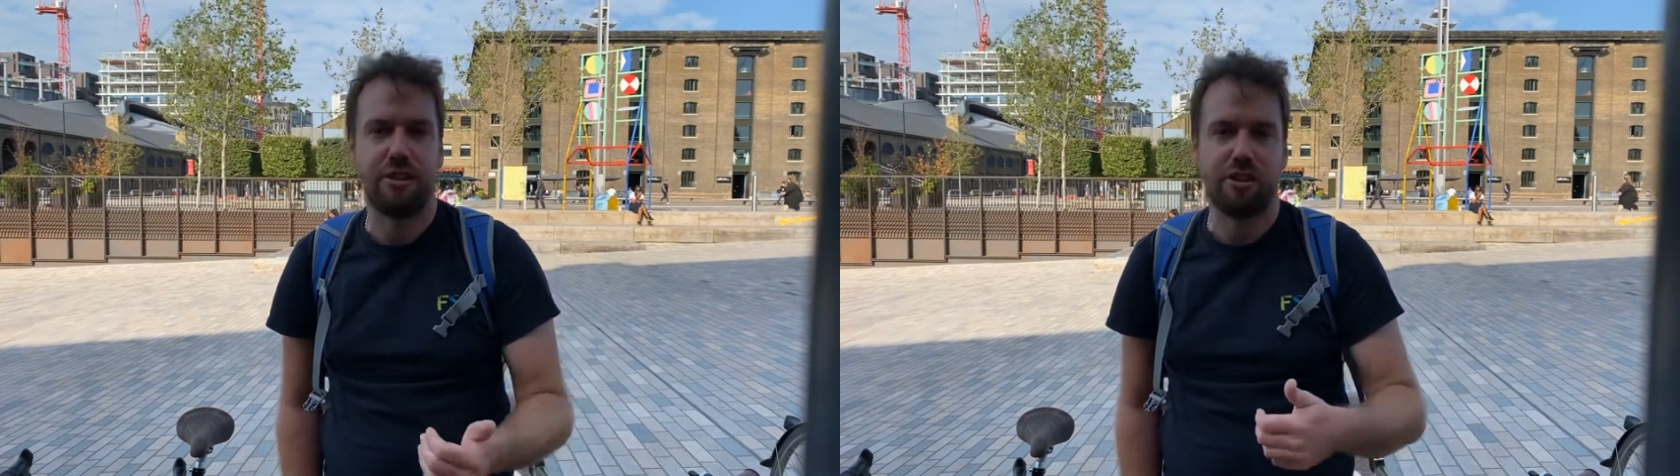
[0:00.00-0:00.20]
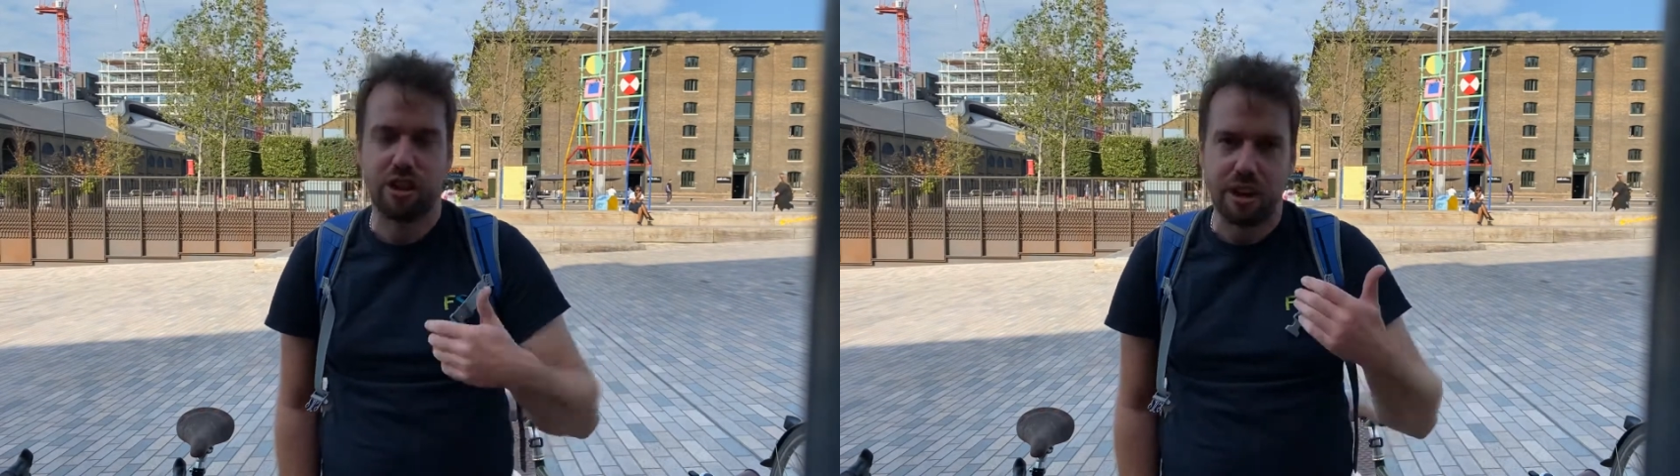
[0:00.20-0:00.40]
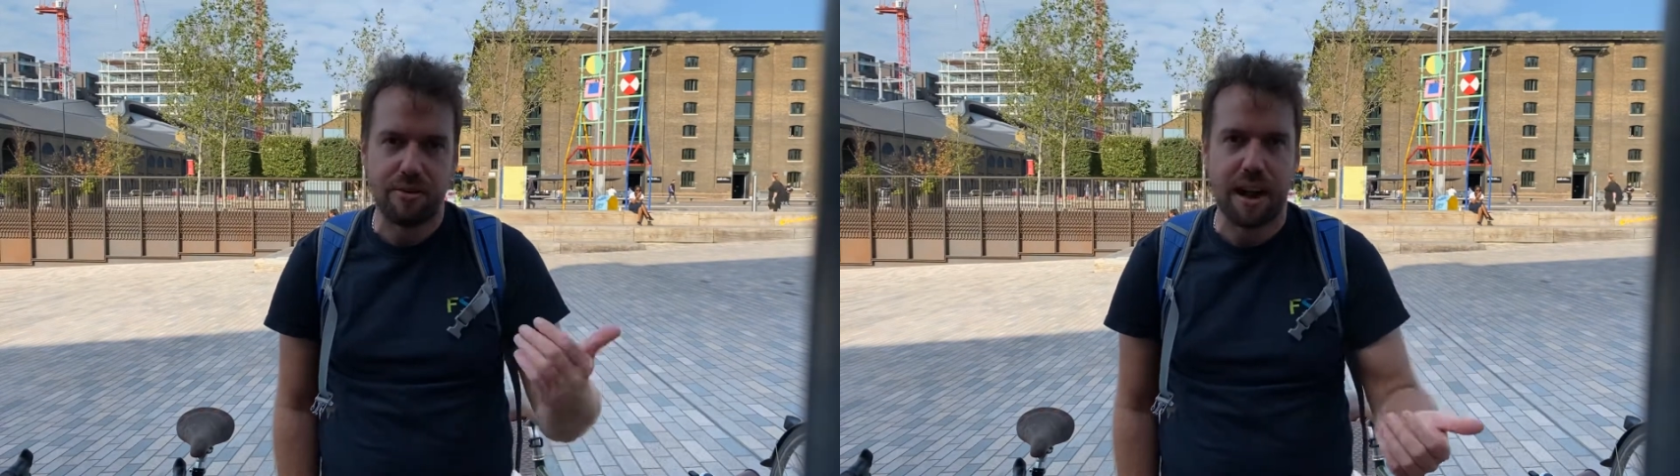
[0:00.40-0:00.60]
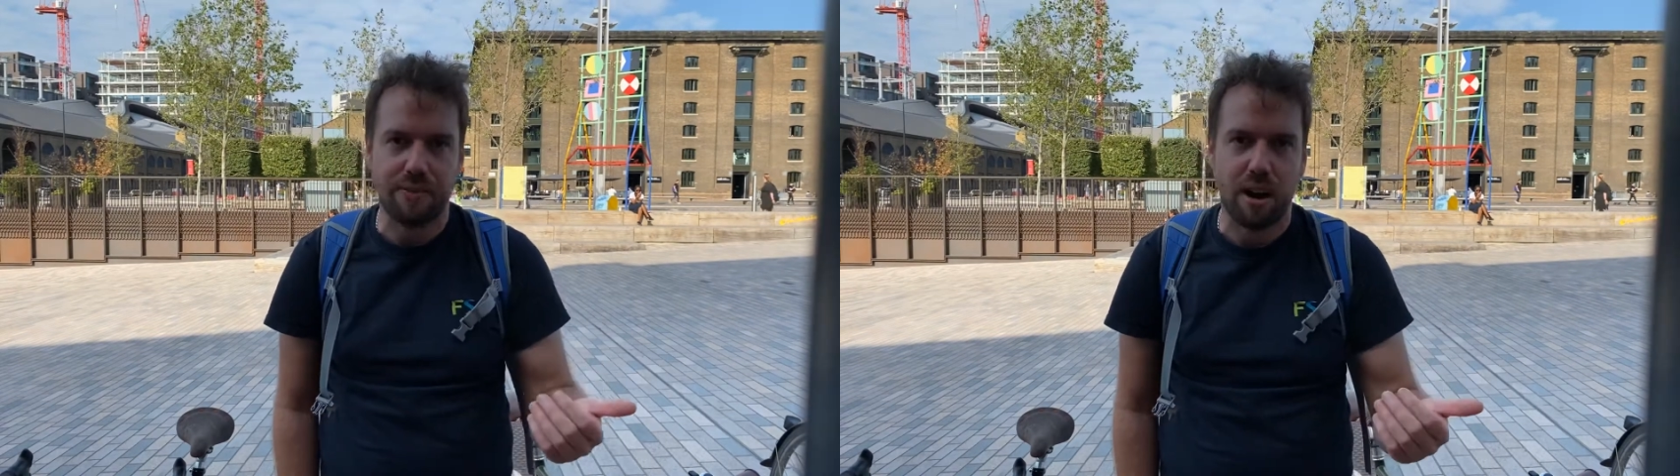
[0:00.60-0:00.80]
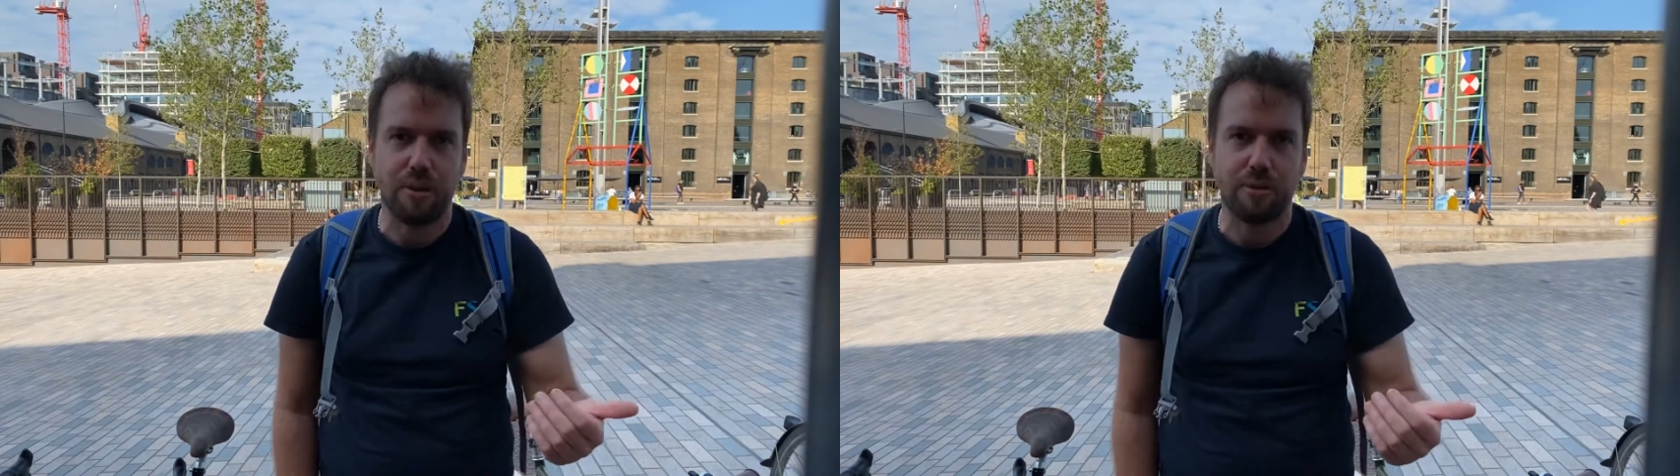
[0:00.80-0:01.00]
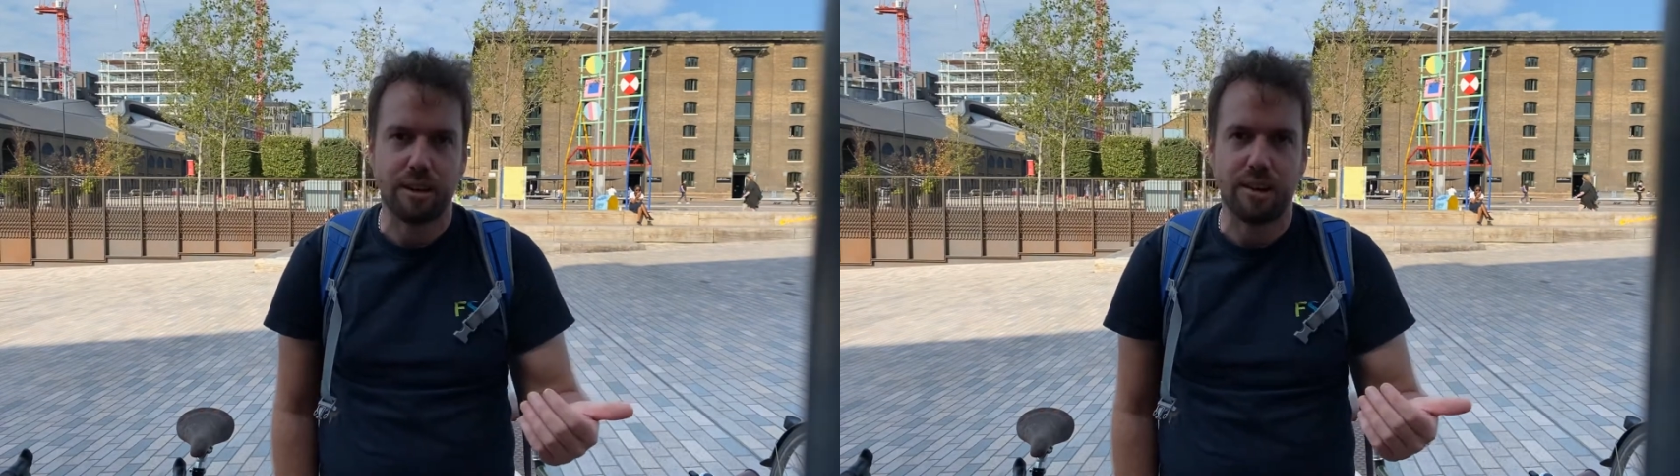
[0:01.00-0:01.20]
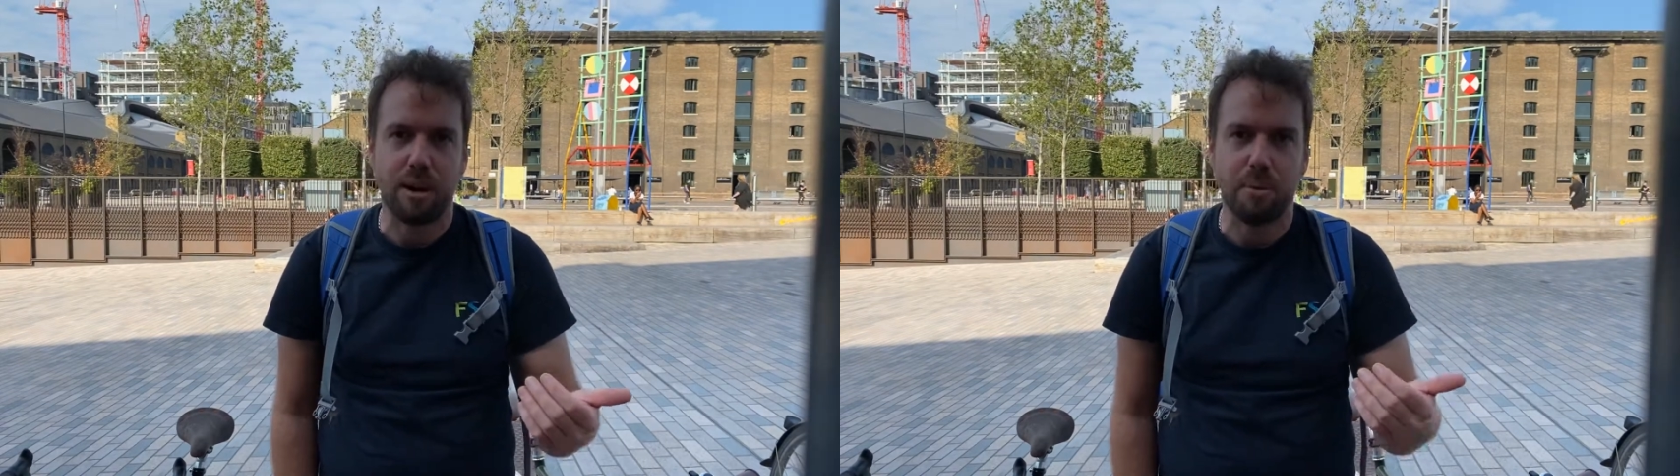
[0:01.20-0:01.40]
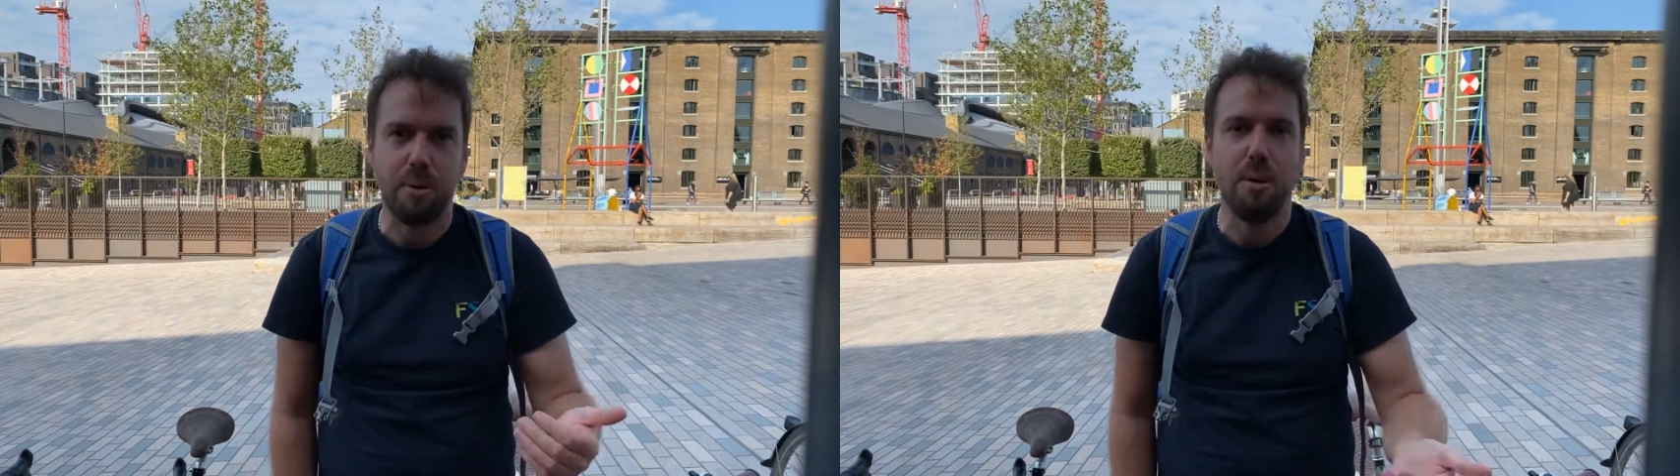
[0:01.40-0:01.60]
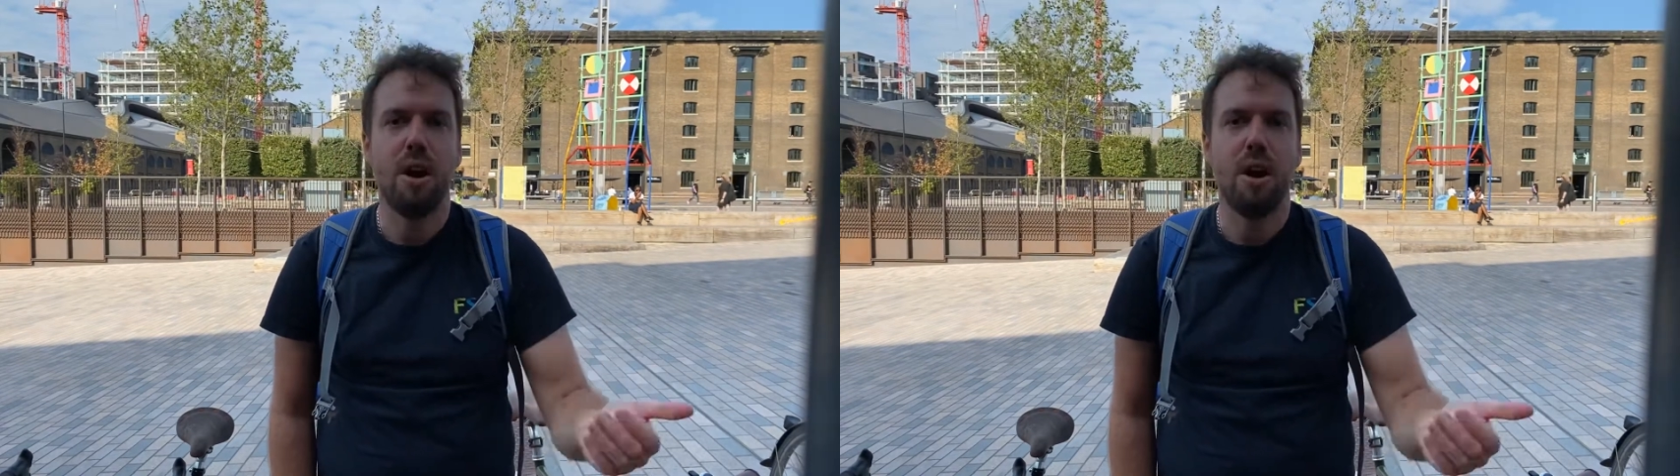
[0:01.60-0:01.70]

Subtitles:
A geofact file, for example,